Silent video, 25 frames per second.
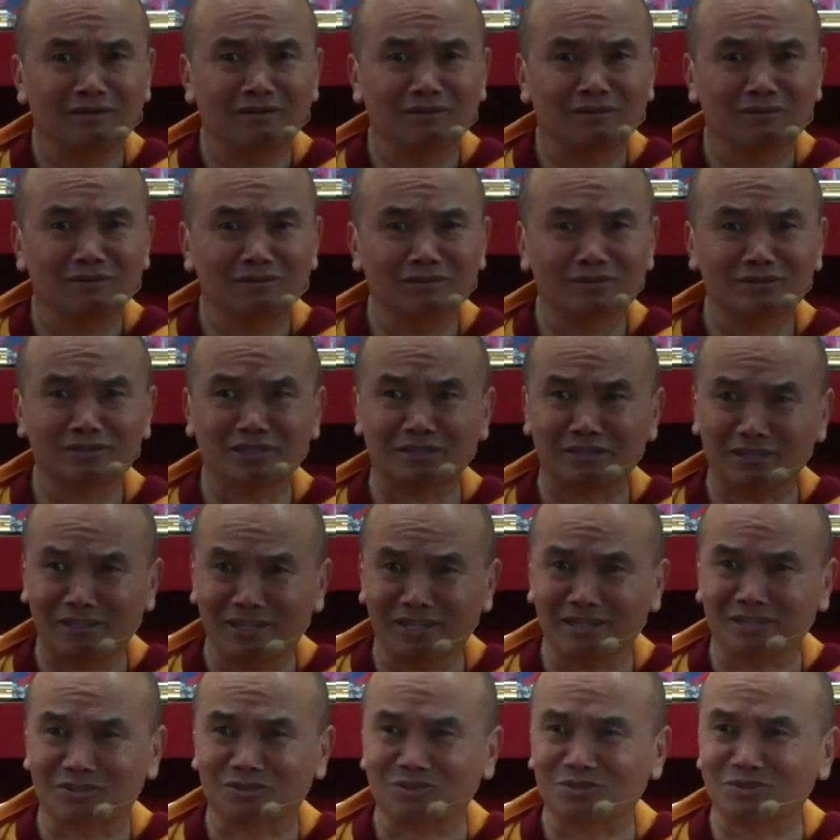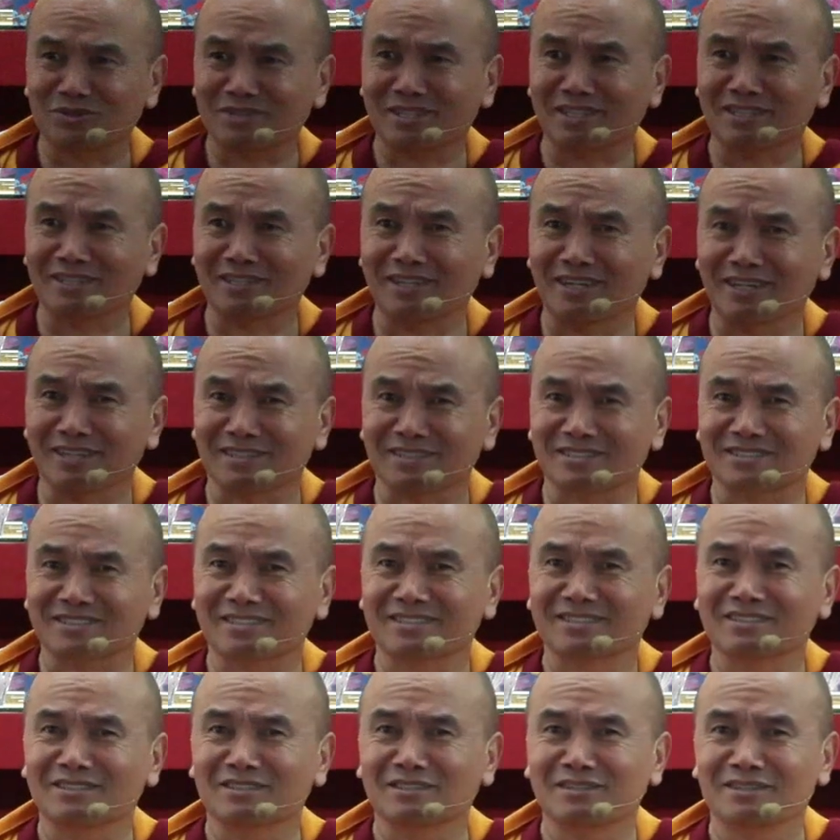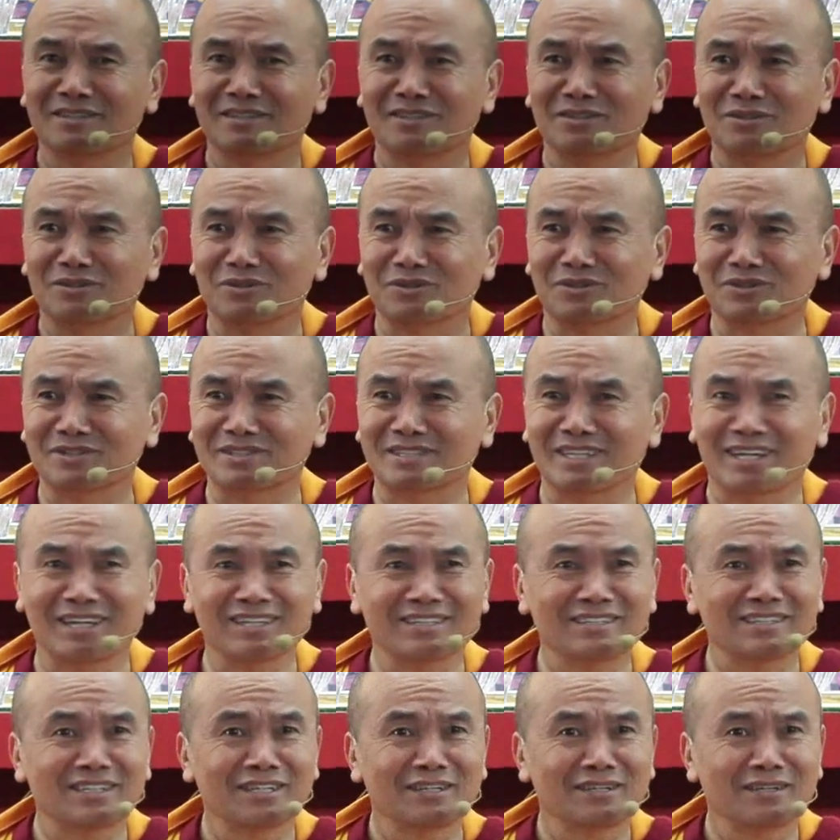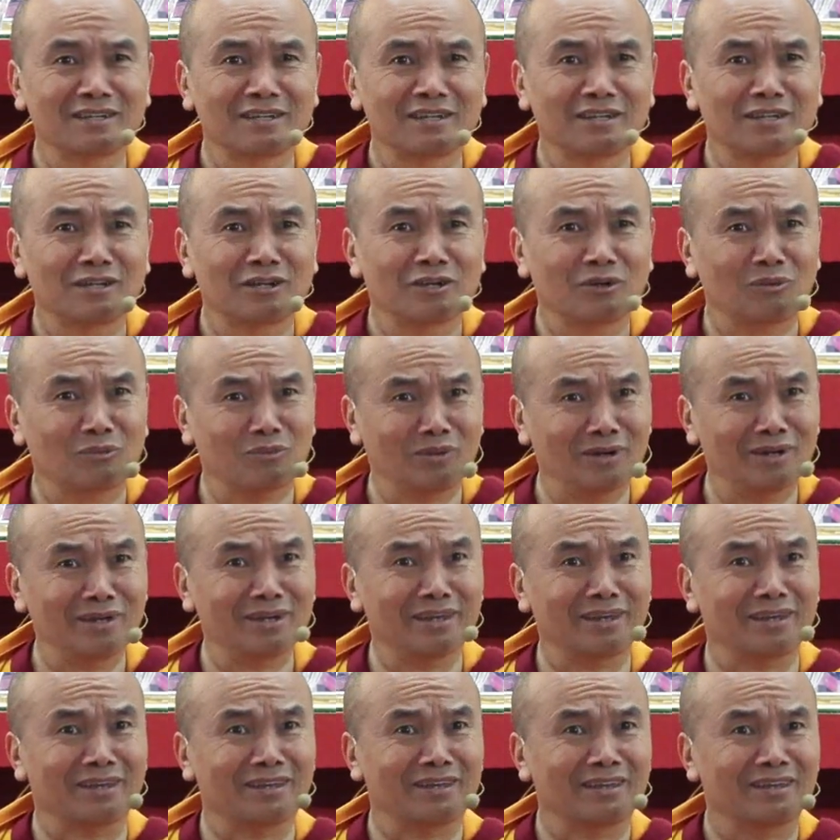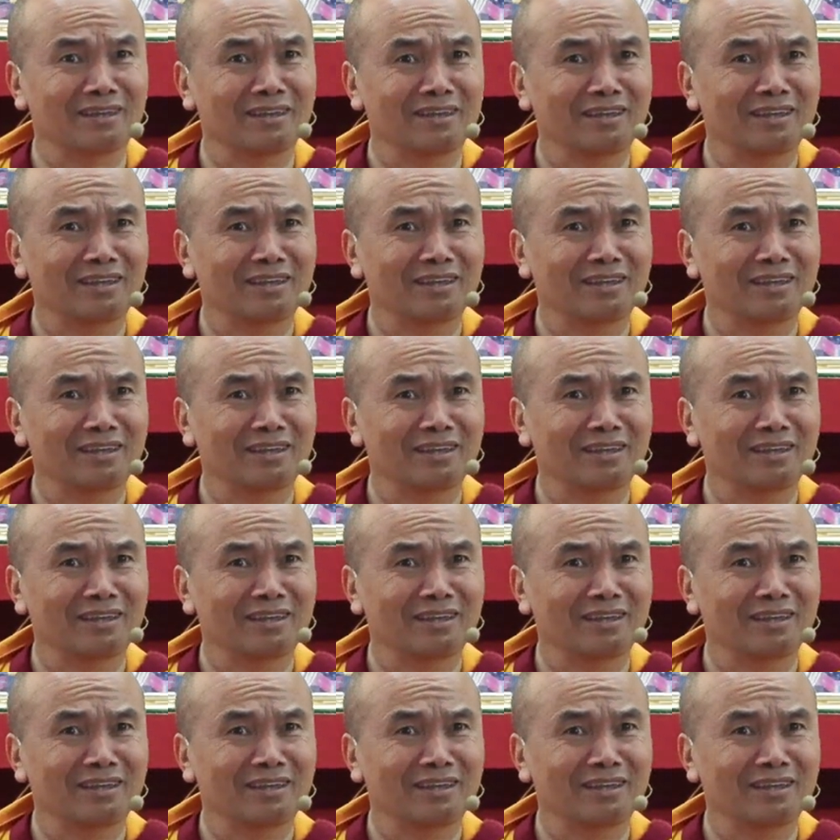Who said yes? Who said yes? Who's that? Why?